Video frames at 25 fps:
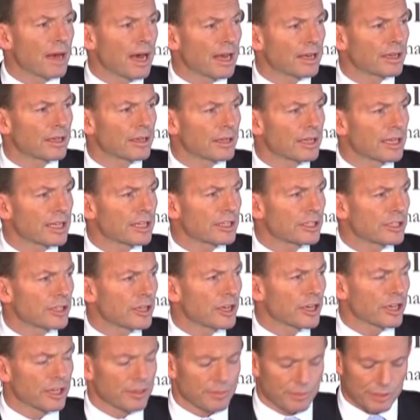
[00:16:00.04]
under these
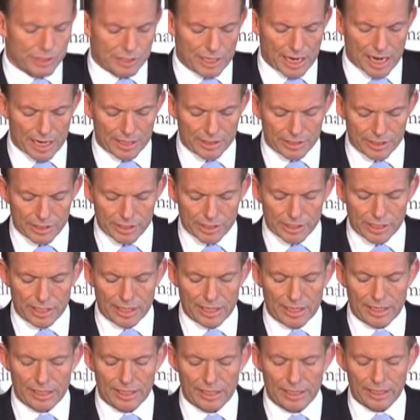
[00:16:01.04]
circumstances
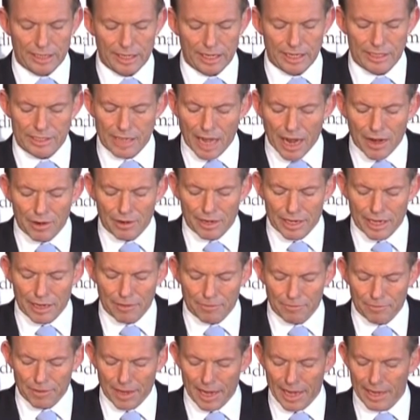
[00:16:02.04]
is only a
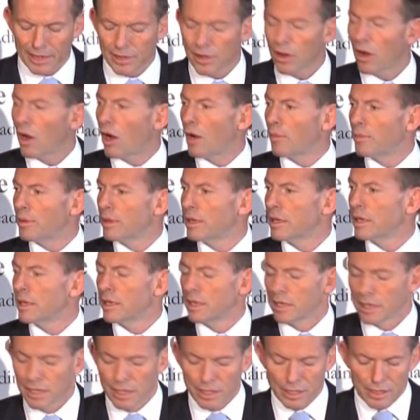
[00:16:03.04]
fair cop,
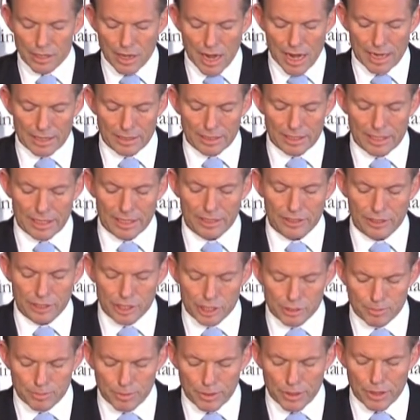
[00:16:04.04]
likely to
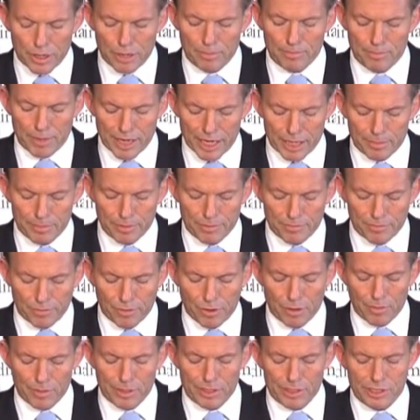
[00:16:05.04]
spur better
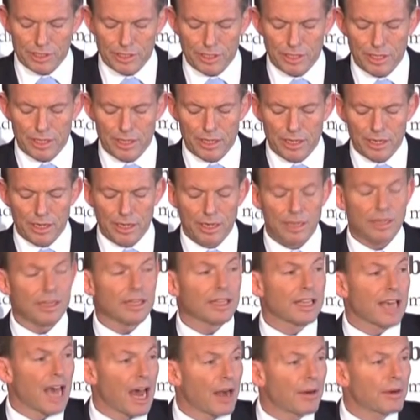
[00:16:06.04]
performance, the
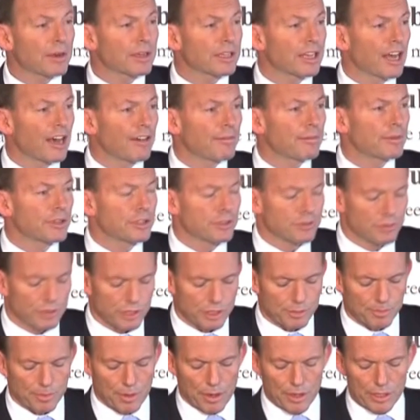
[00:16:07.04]
current government's
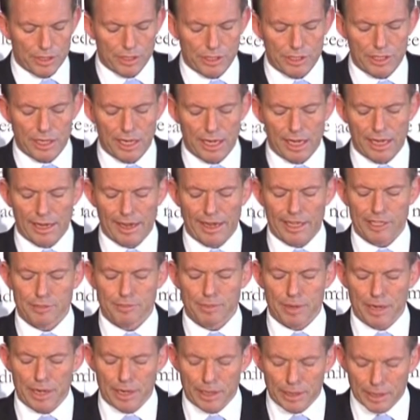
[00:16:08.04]
response has
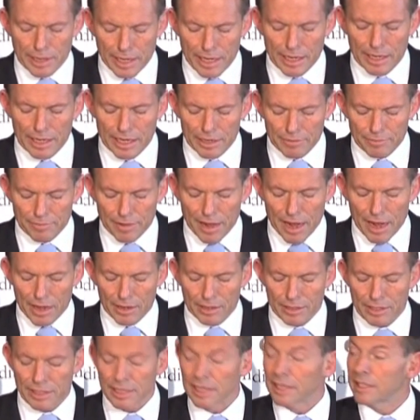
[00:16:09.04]
been thinly
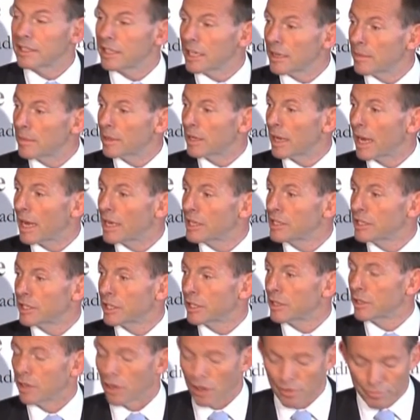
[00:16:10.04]
veiled
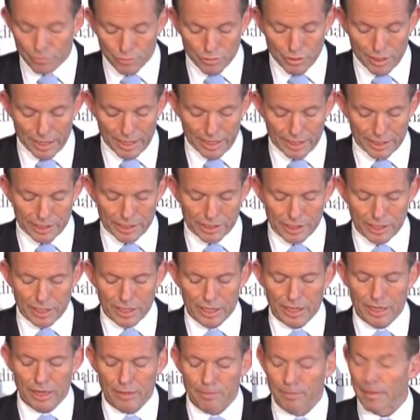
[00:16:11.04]
intimidation of critics
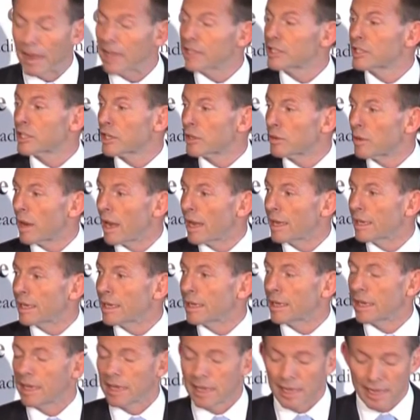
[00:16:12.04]

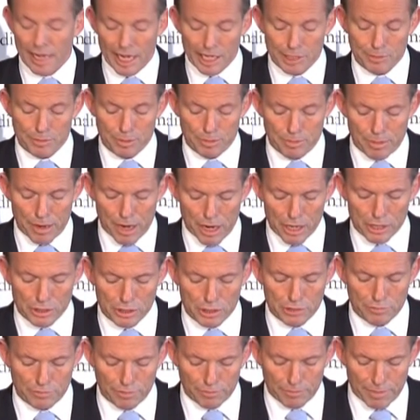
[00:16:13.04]
masquerading as
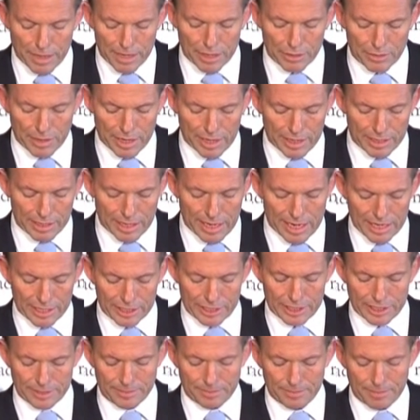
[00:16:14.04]
proposals for better
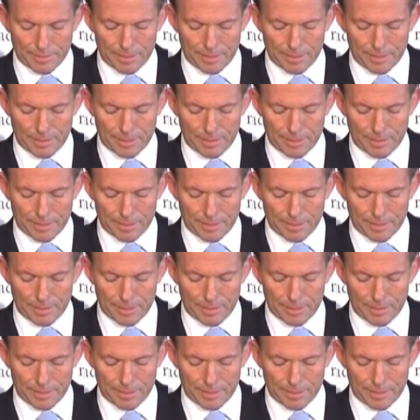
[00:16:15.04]
regulation.